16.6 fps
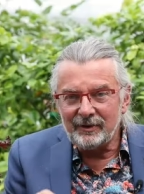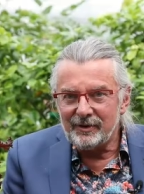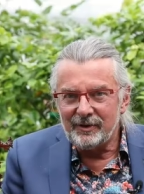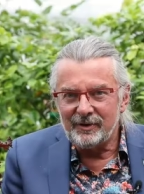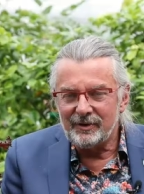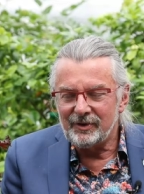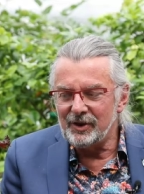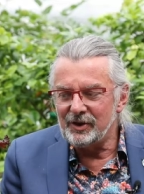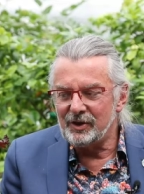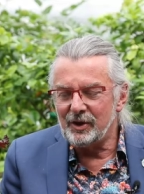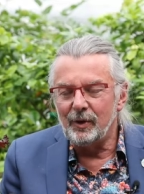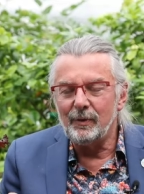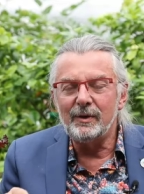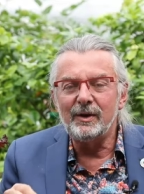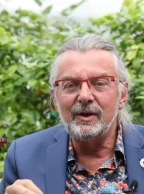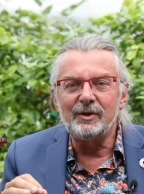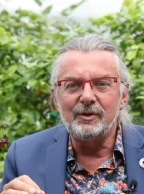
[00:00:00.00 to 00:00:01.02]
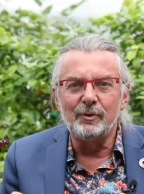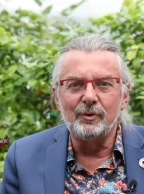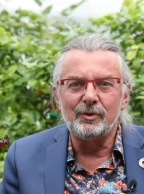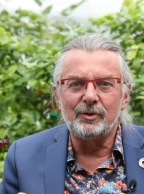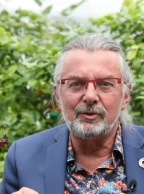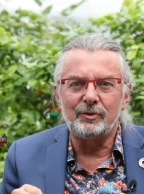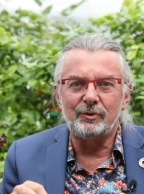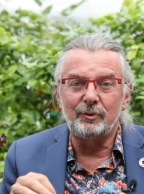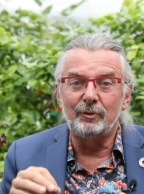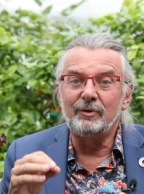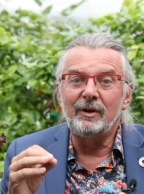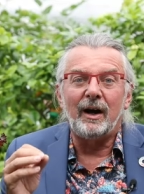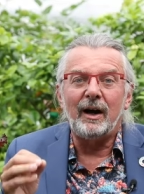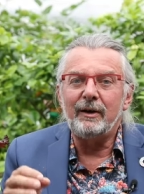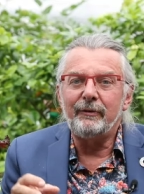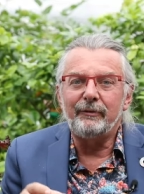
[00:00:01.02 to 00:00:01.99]
shiso is used to
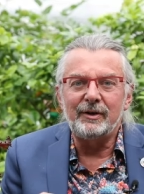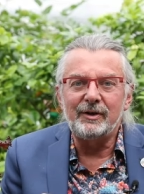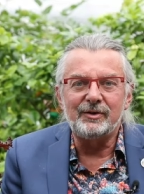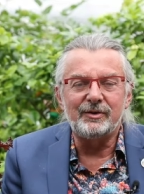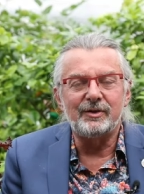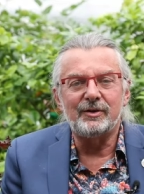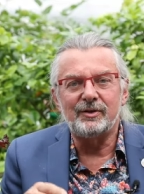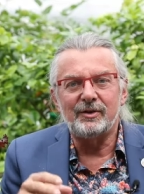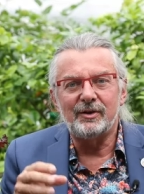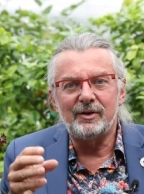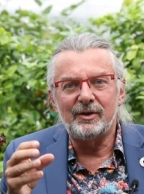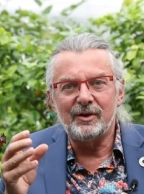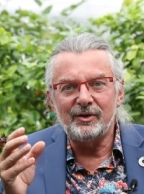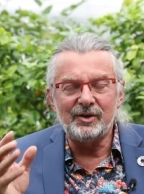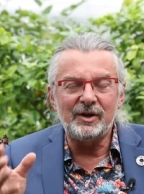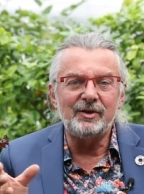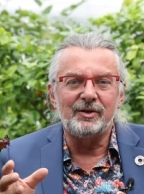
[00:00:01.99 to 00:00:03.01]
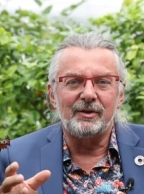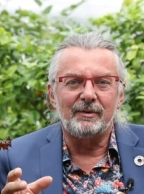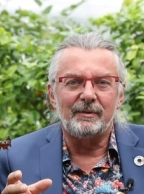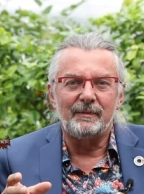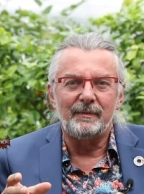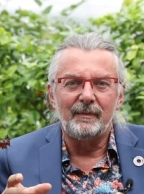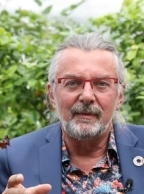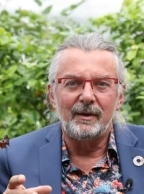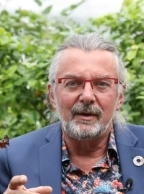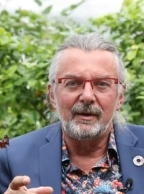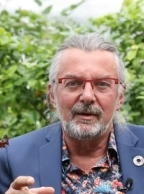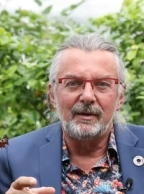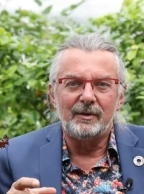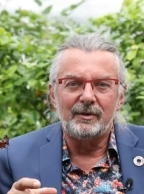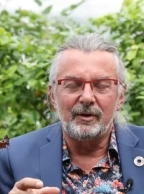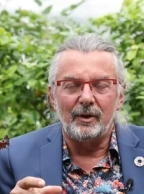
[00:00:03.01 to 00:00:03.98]
dye, for instance, ginger.
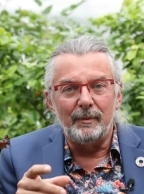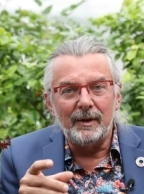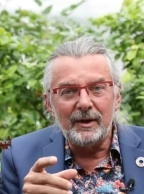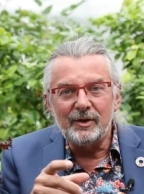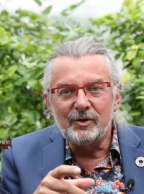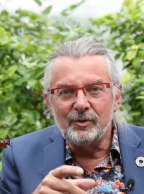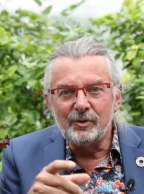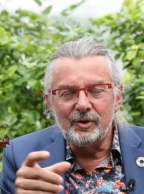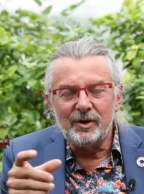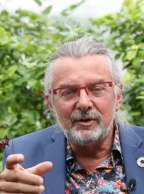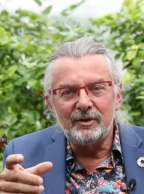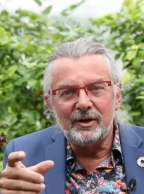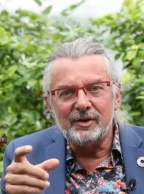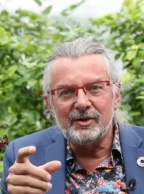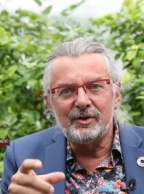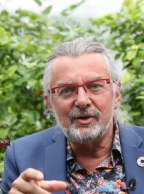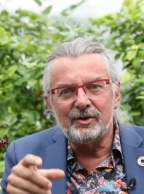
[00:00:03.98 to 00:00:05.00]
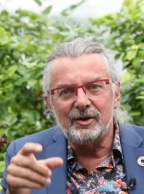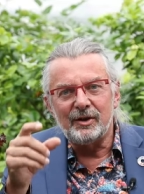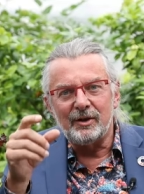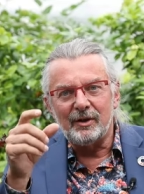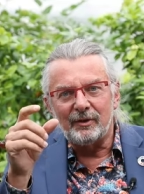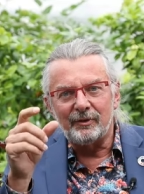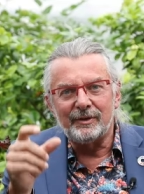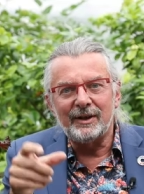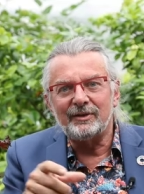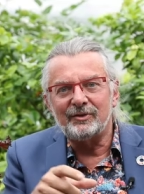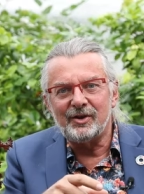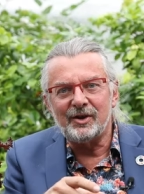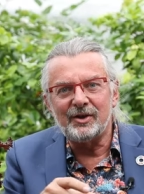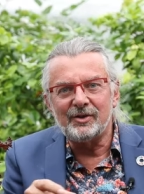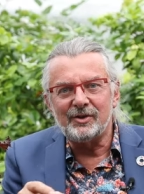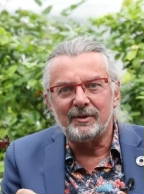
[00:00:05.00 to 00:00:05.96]
So in many sushi dishes you see red
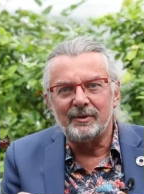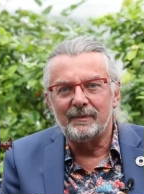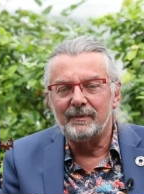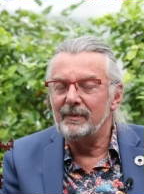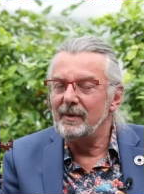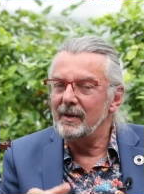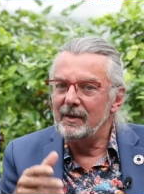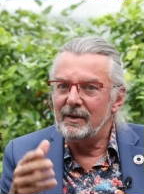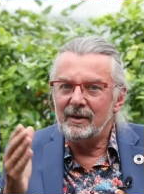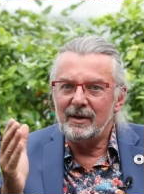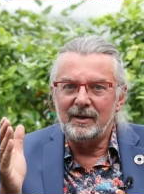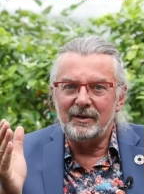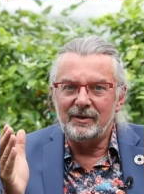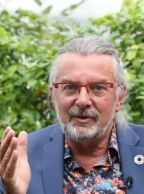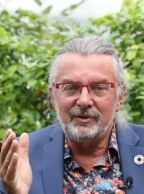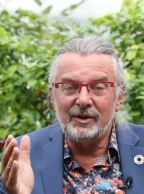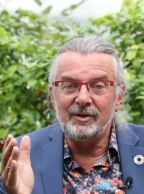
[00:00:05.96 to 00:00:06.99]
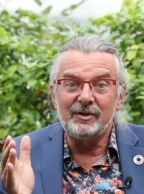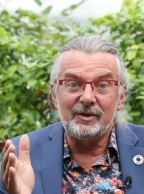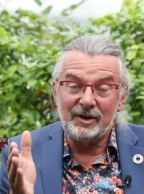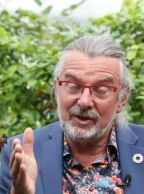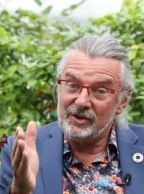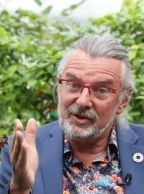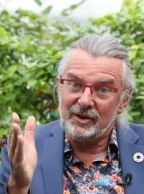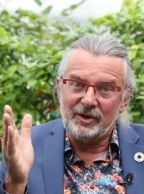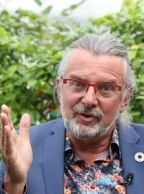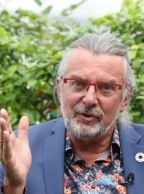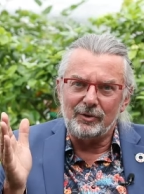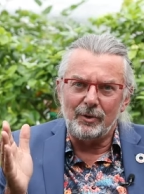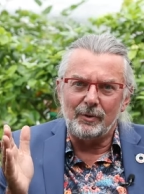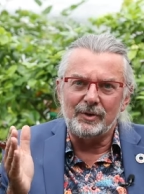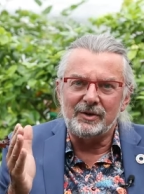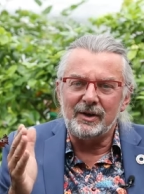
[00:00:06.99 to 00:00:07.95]
ginger and ginger is, as you
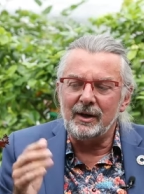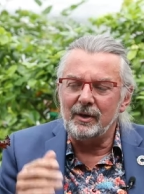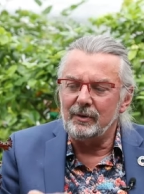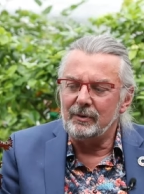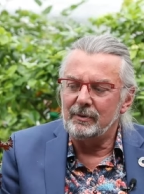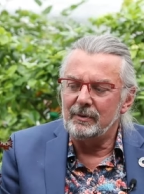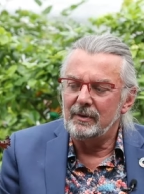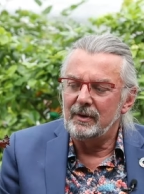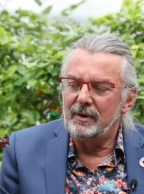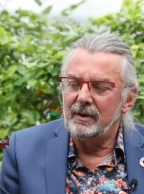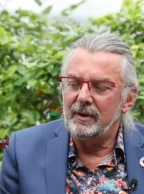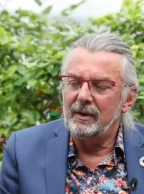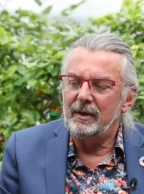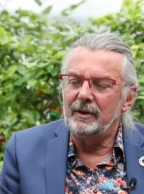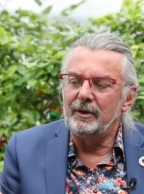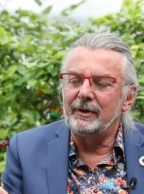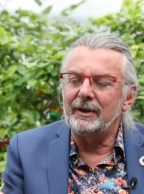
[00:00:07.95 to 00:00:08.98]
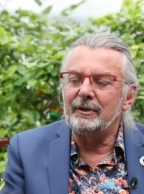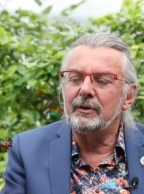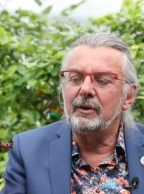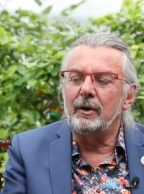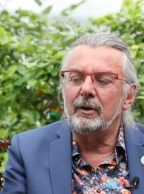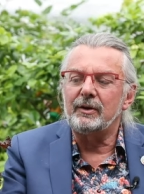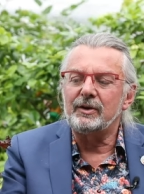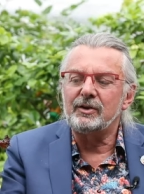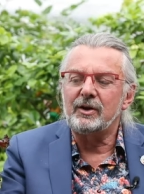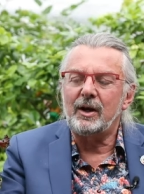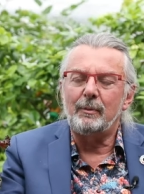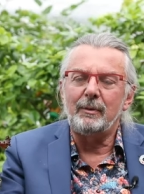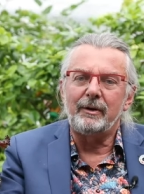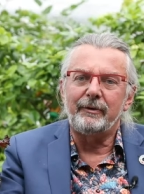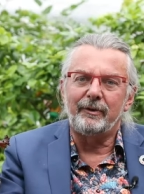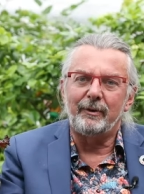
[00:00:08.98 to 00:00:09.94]
know, is yellow and the red color is
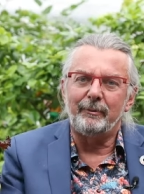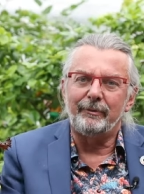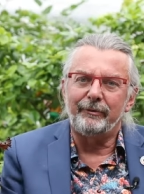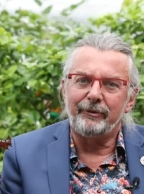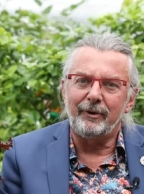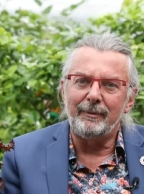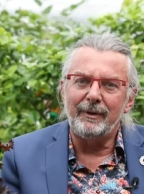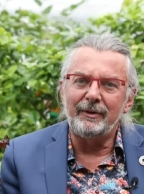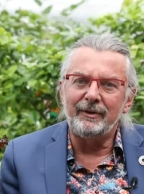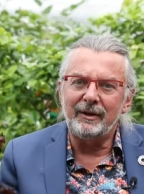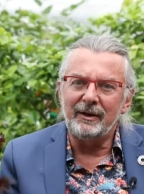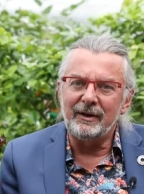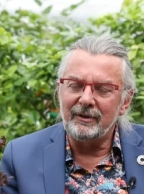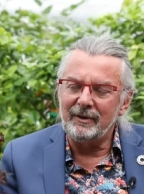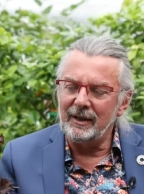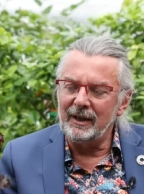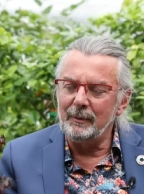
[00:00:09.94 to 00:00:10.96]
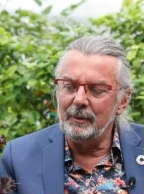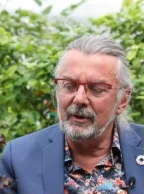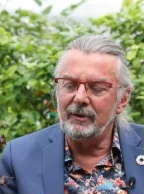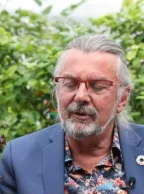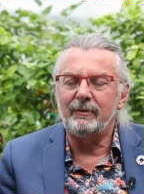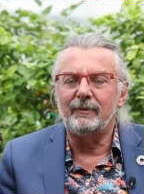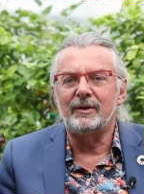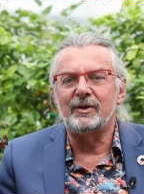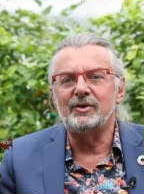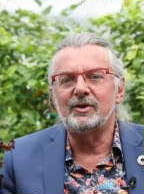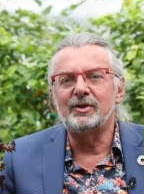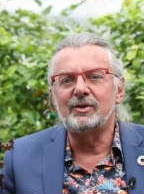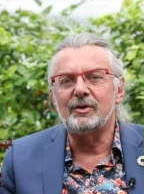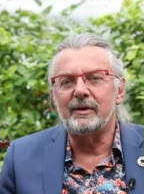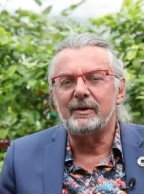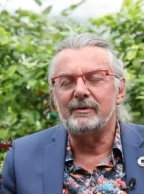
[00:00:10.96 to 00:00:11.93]
coming from fermenting it a little bit with the
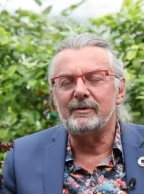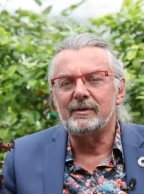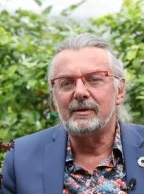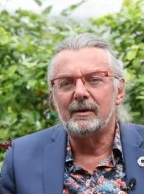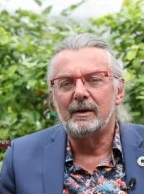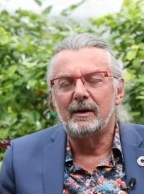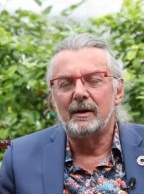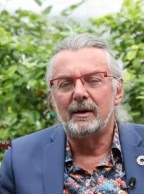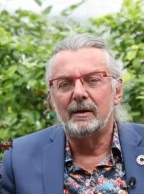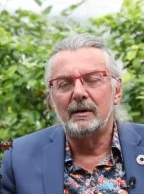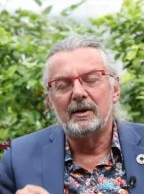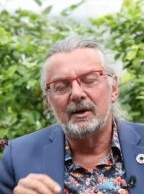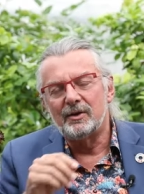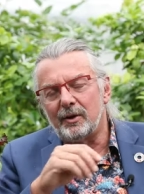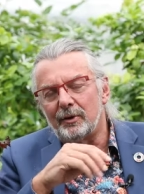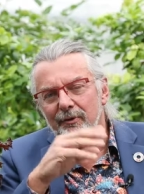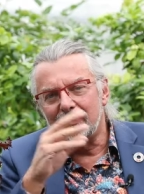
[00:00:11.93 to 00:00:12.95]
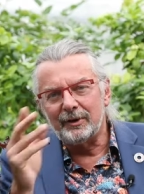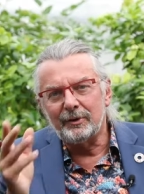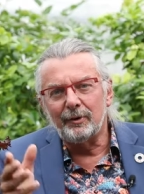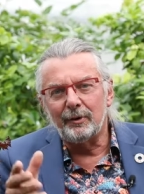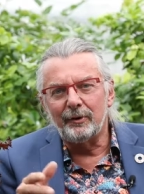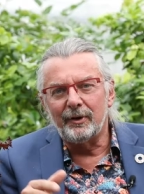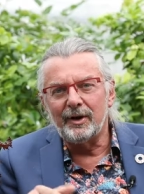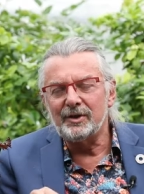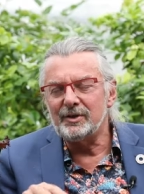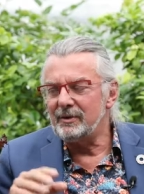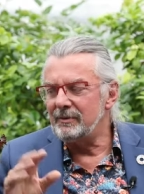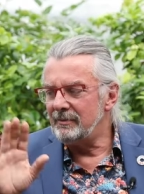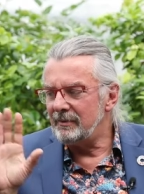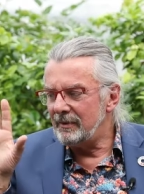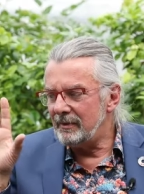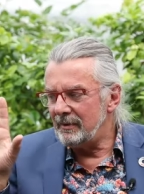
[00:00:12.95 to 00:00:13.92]
shiso leaves. So the red
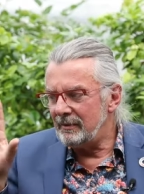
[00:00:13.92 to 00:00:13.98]
coloration,